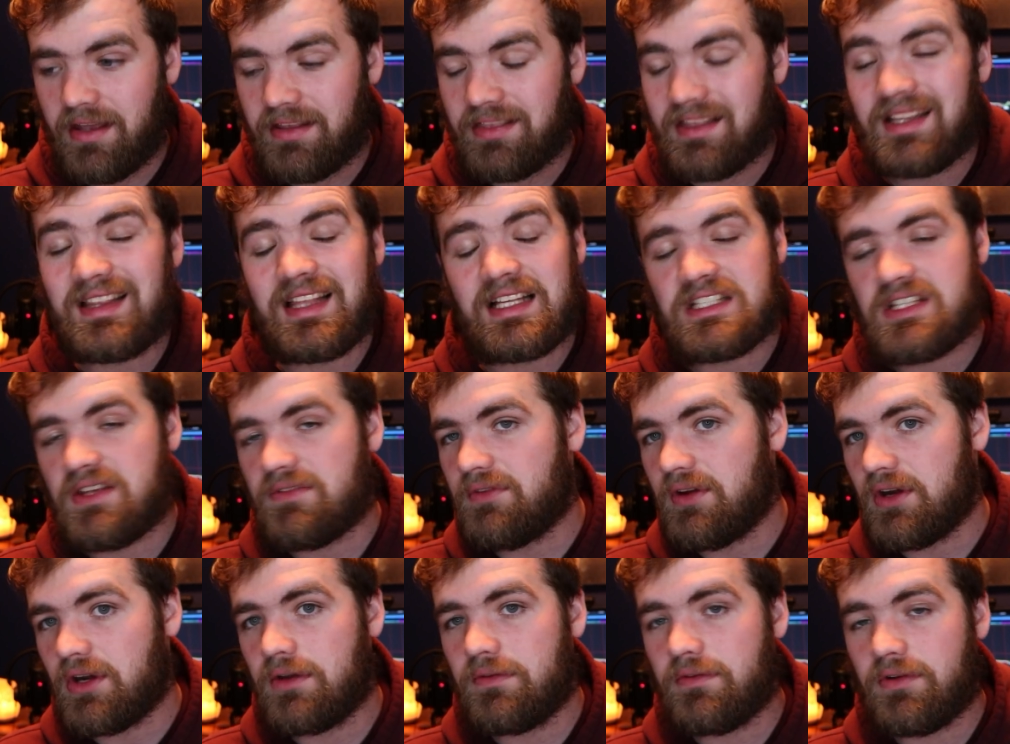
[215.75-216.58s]
I think that's a
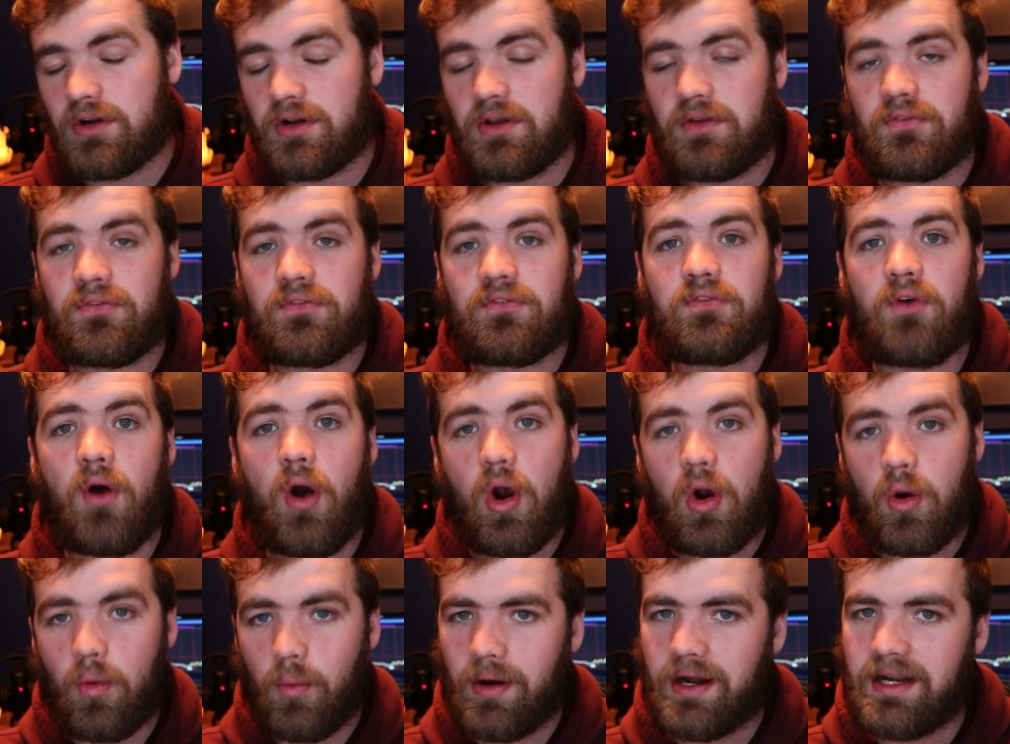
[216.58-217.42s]
very, very
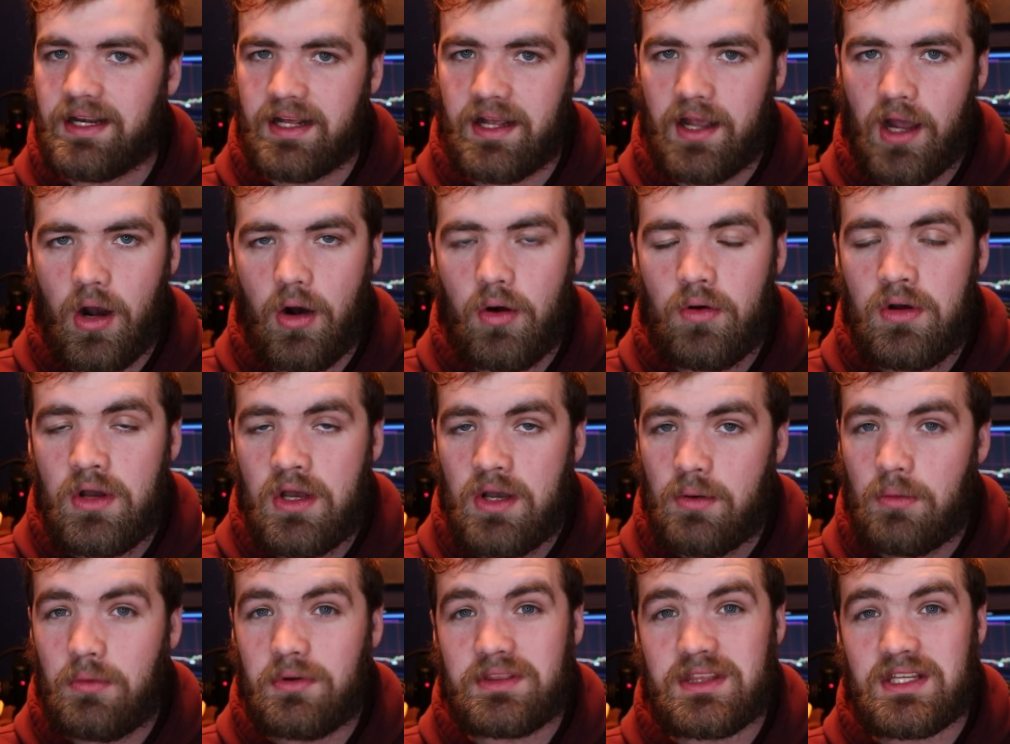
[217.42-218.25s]
far way to go
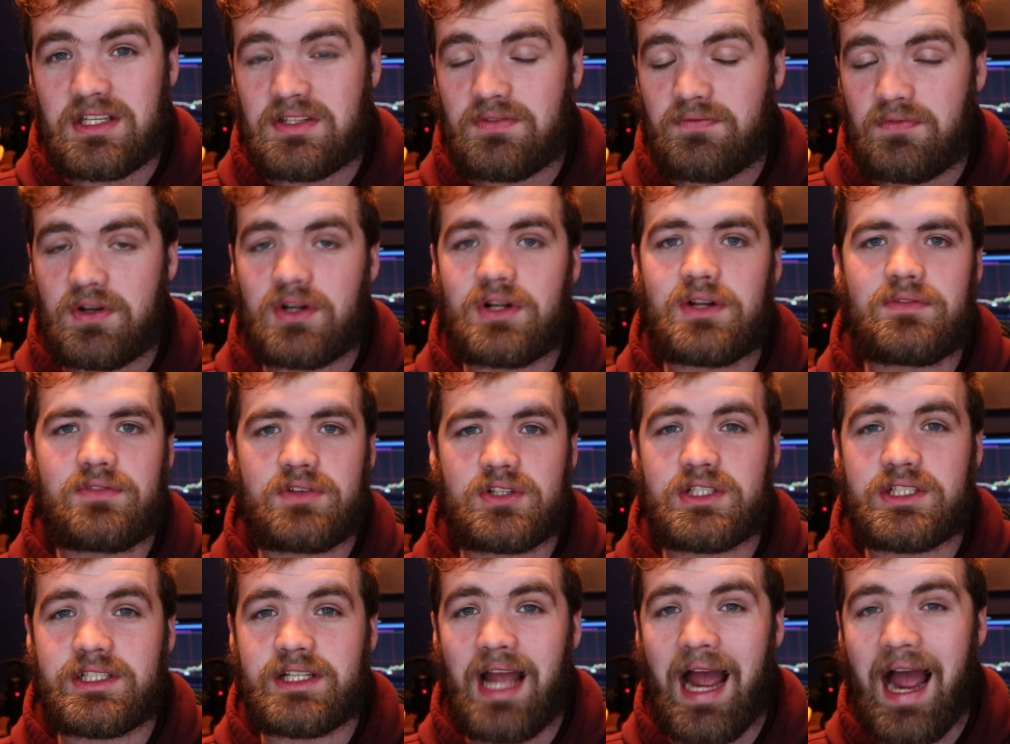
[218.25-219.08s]
with this very,
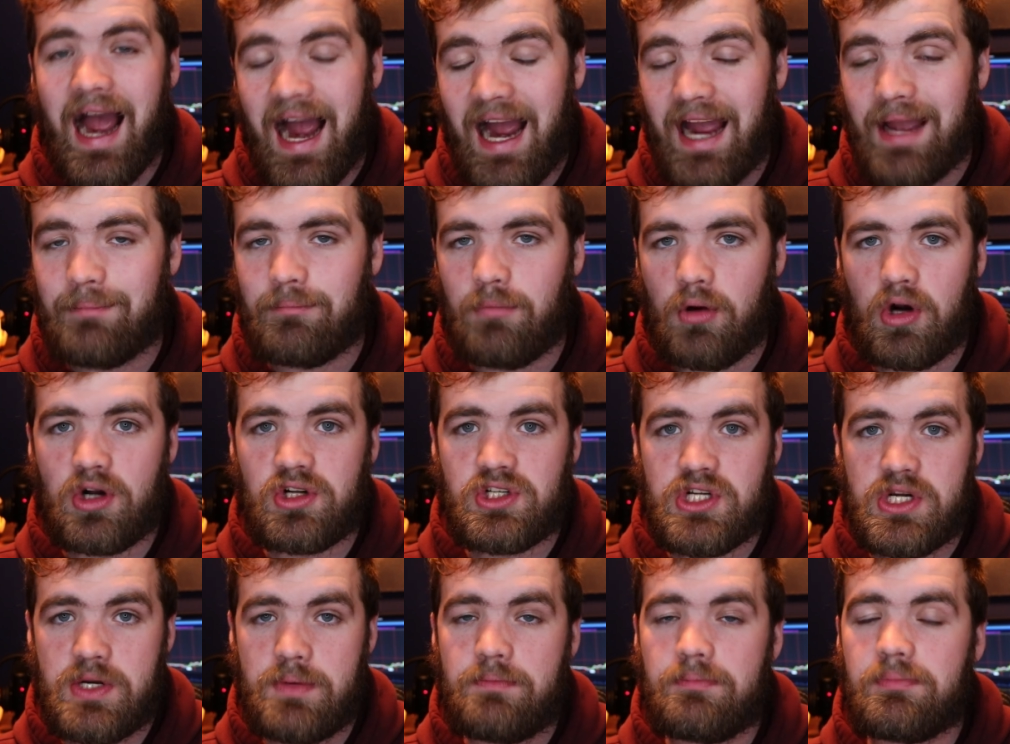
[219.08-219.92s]
very high
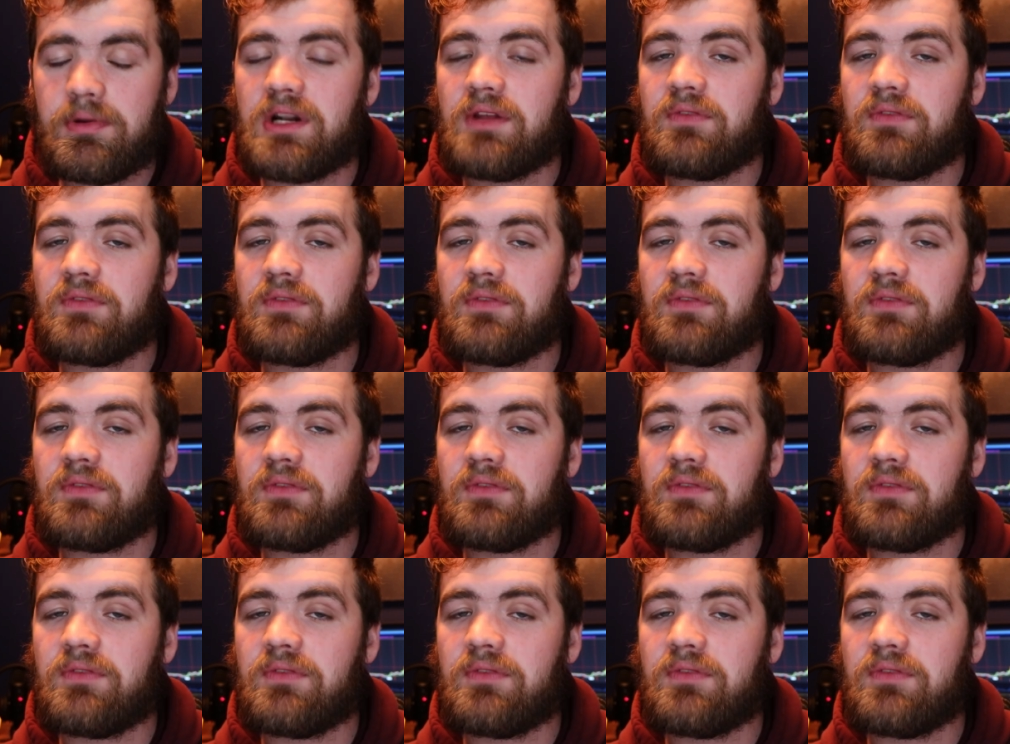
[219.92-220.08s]
margin.